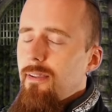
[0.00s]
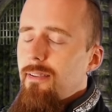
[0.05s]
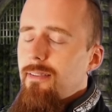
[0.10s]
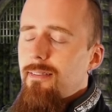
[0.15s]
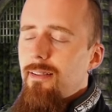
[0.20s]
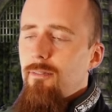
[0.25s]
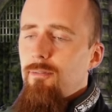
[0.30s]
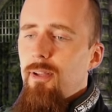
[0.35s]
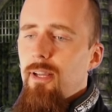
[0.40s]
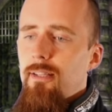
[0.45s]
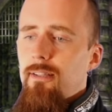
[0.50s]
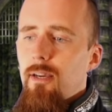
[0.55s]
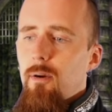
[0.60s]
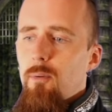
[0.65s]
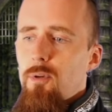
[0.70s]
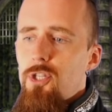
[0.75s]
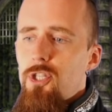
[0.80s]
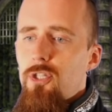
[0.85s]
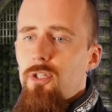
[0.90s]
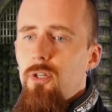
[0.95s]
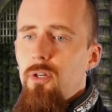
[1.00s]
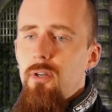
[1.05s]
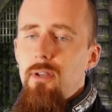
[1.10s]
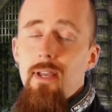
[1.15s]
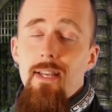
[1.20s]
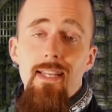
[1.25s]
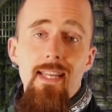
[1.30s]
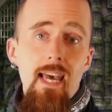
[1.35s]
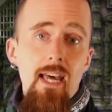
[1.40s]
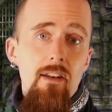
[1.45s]
stuff like that, which could
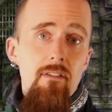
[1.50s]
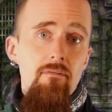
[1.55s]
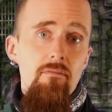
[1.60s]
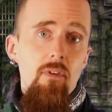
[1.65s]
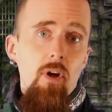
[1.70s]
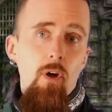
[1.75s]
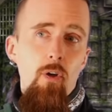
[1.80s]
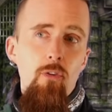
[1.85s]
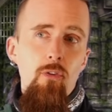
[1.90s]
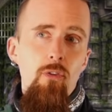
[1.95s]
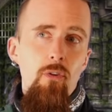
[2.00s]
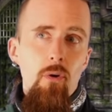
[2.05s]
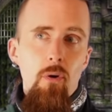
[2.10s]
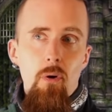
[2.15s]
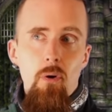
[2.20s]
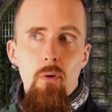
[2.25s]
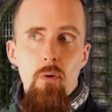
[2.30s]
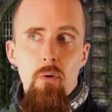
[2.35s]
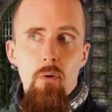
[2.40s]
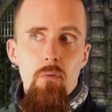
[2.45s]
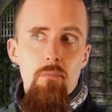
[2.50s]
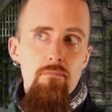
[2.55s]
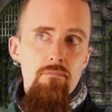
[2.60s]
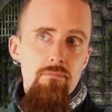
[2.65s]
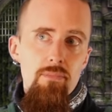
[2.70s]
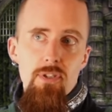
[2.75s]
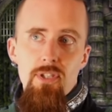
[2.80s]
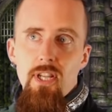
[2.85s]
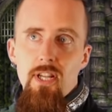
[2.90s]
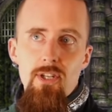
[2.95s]
again also
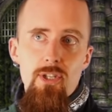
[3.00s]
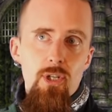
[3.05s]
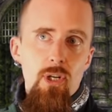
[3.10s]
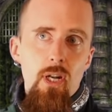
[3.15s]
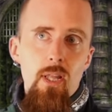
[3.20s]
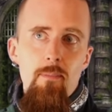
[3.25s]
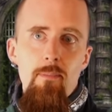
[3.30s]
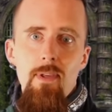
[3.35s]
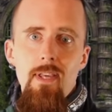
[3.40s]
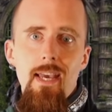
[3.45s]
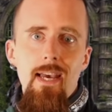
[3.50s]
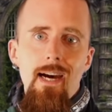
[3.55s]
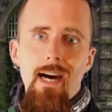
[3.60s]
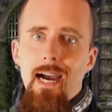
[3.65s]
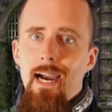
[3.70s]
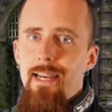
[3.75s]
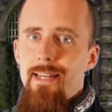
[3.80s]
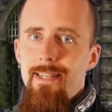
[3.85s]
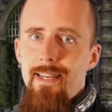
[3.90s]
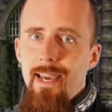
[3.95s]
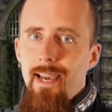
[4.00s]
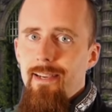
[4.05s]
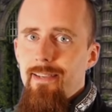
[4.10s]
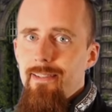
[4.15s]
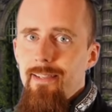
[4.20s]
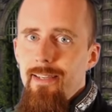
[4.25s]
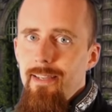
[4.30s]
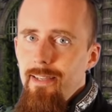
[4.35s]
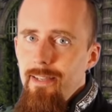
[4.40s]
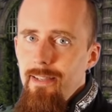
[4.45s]
potentially be high tech.